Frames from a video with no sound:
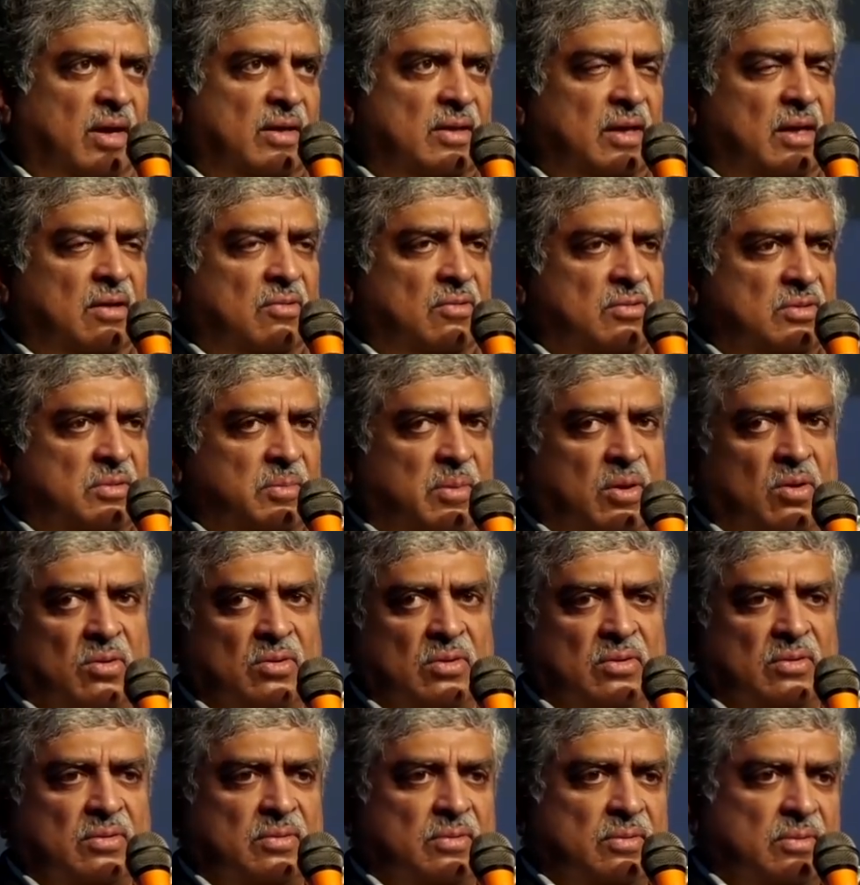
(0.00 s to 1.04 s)
Aadhaar was about
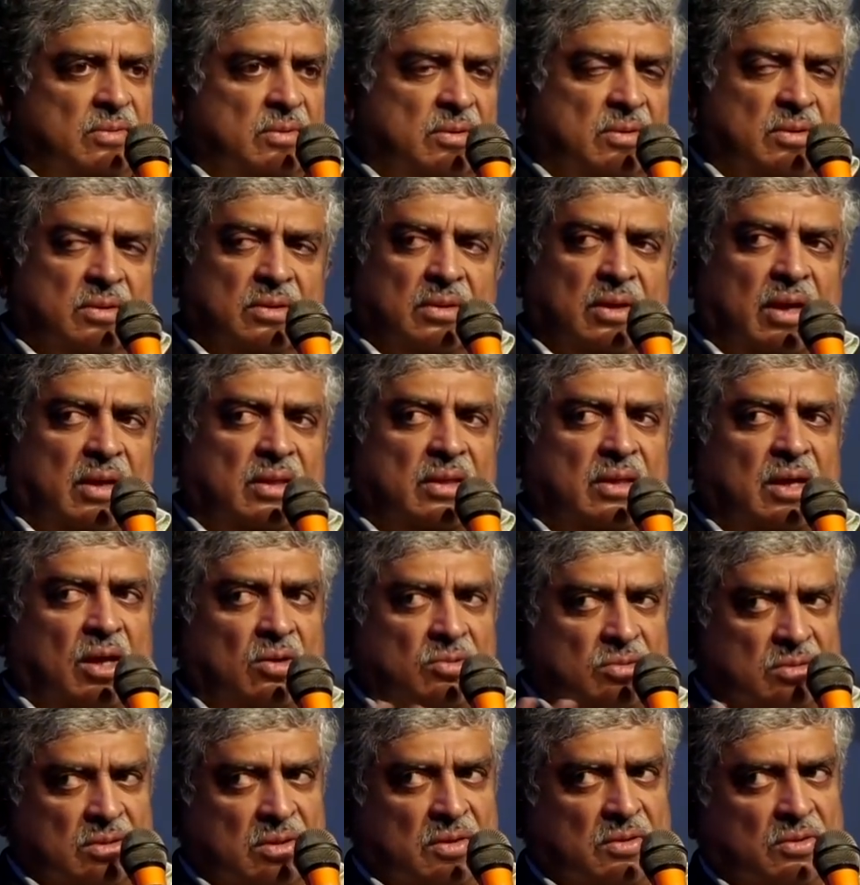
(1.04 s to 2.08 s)

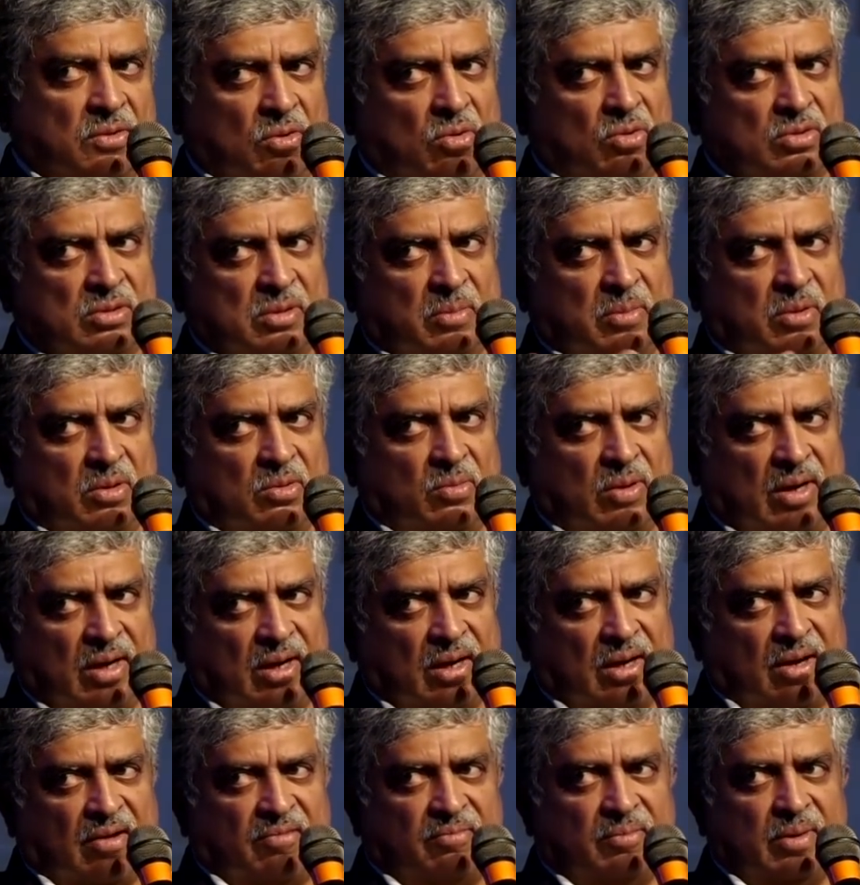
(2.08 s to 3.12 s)
9,000 crores, about
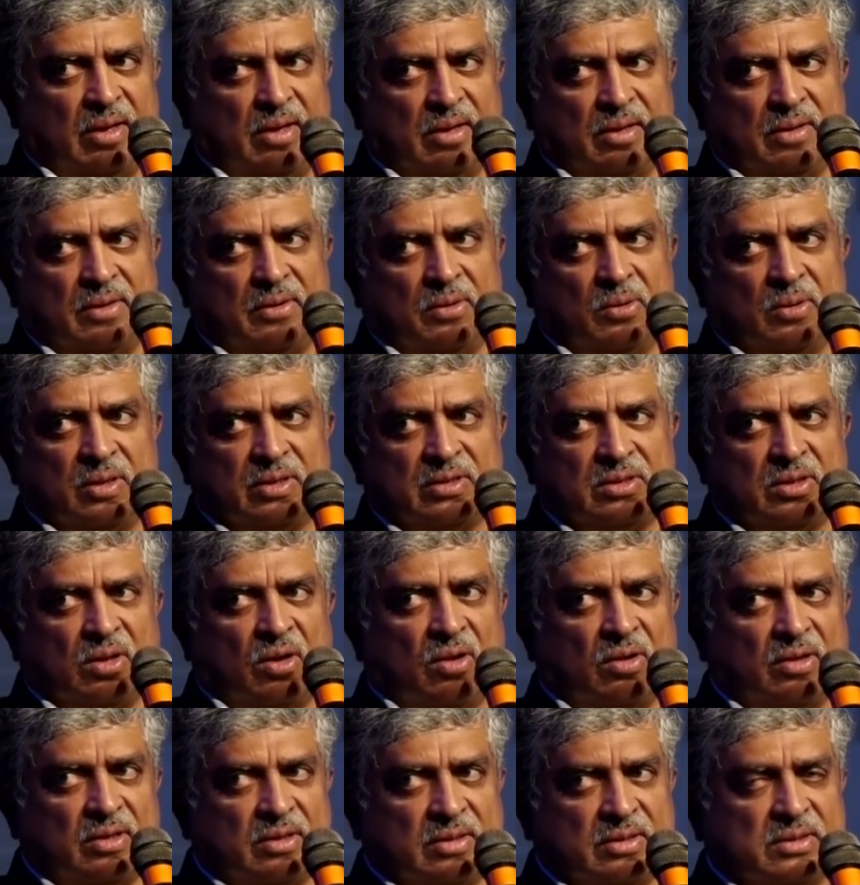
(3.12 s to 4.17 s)
$1.5 billion
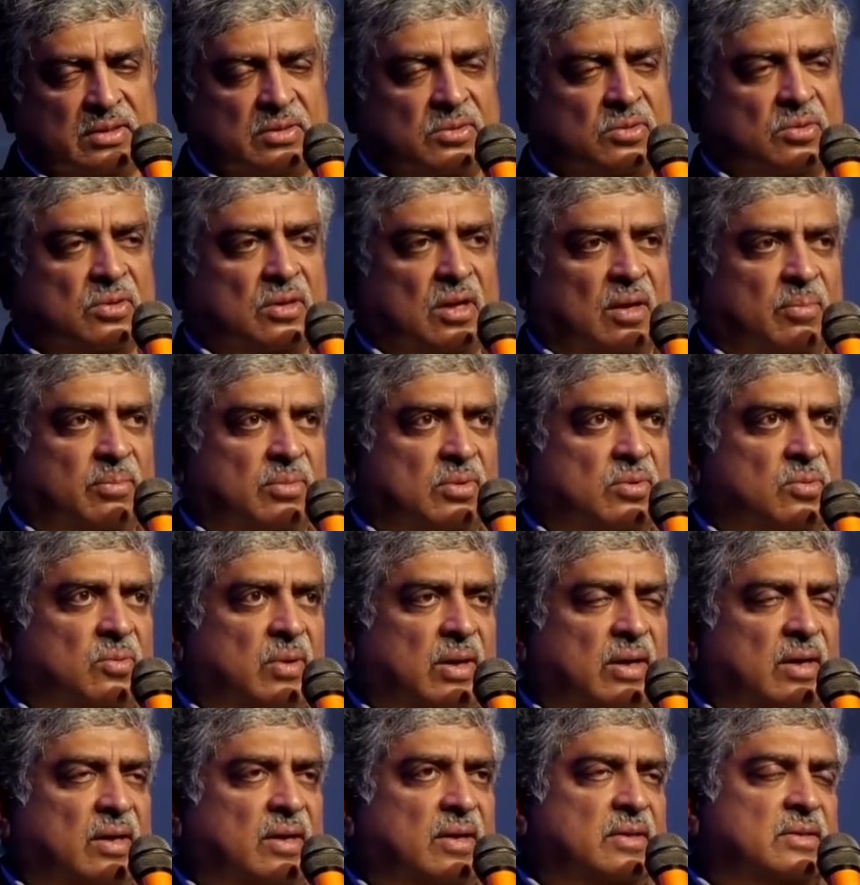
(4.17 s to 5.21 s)
to come to
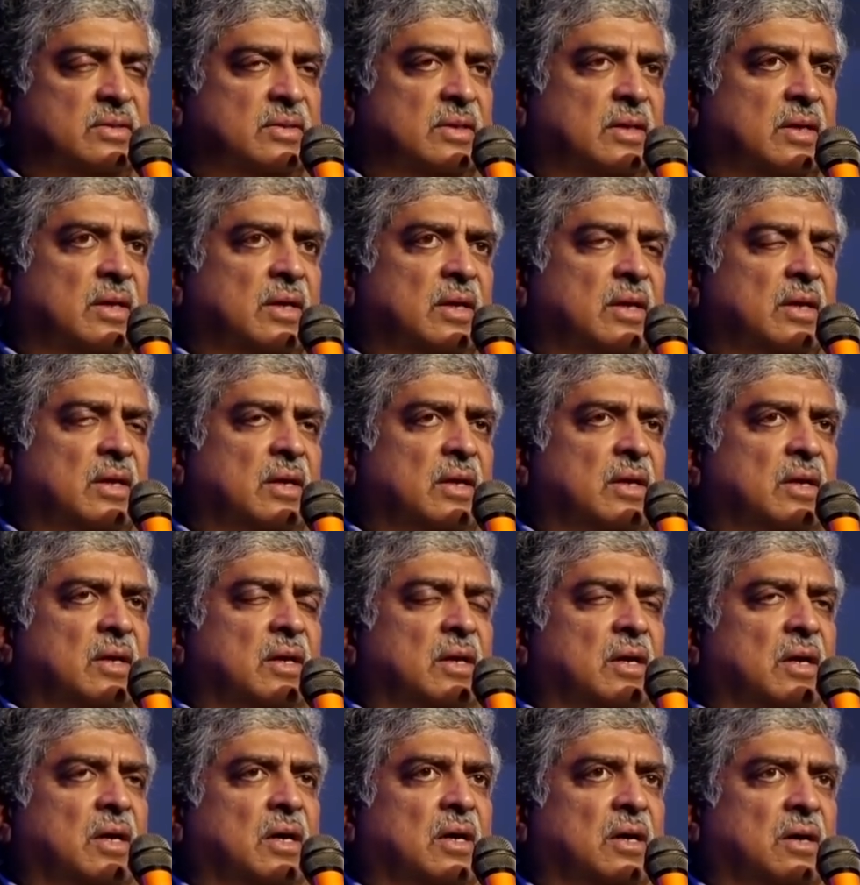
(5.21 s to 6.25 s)
where it is.
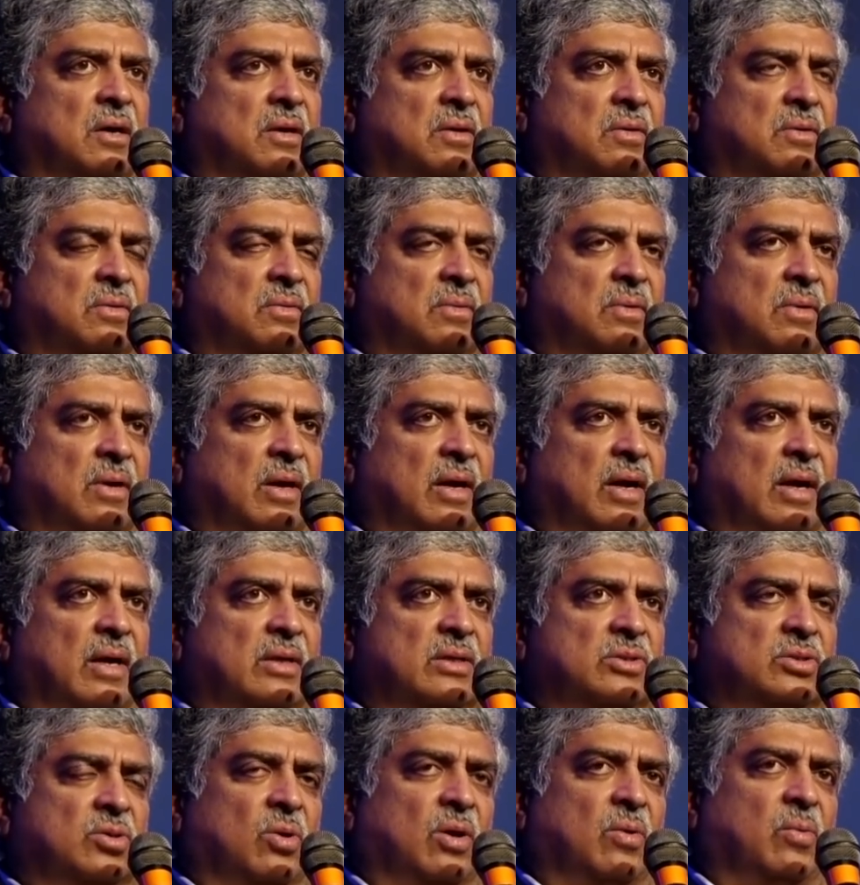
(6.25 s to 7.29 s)

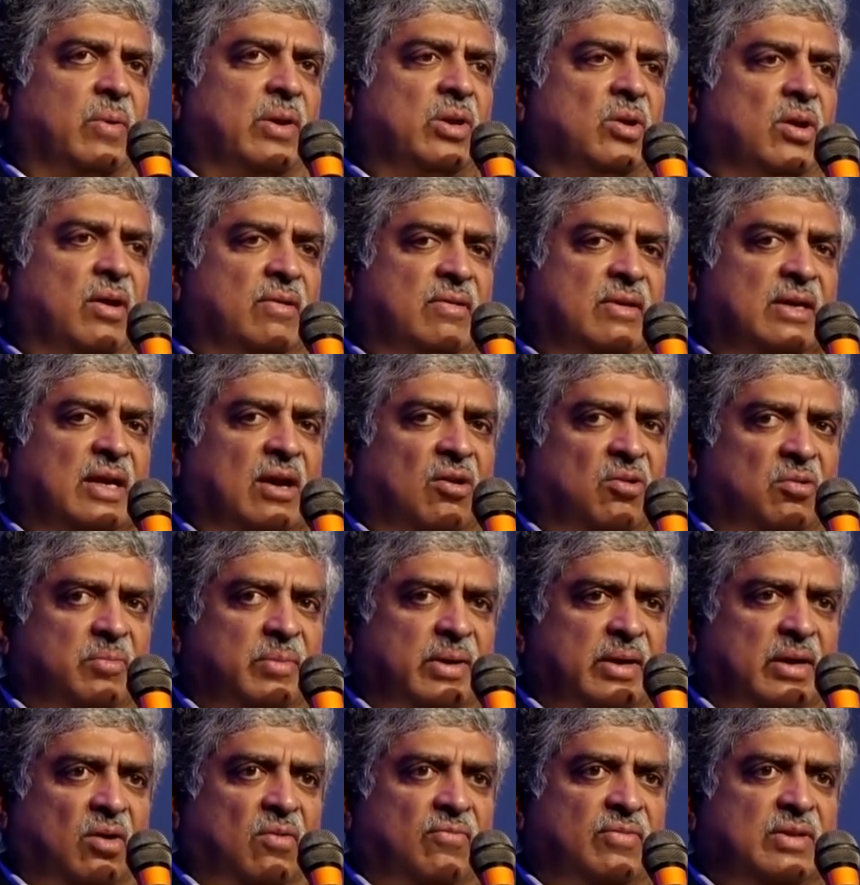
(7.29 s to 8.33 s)
So when you have the
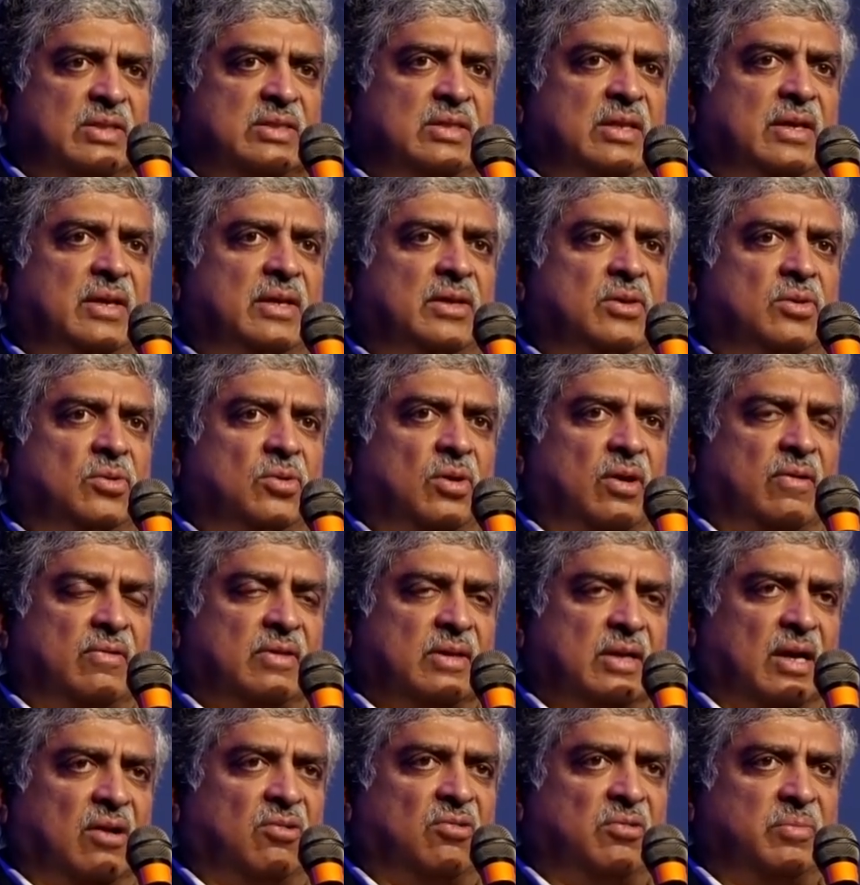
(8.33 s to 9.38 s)
government, obviously you have
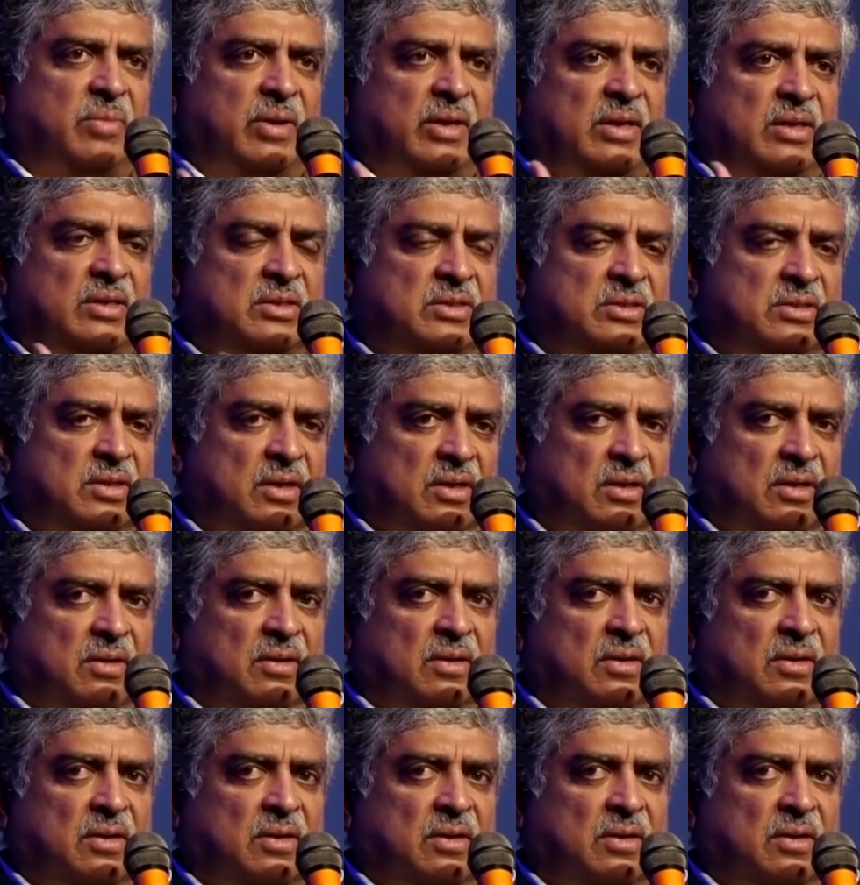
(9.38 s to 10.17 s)
the government's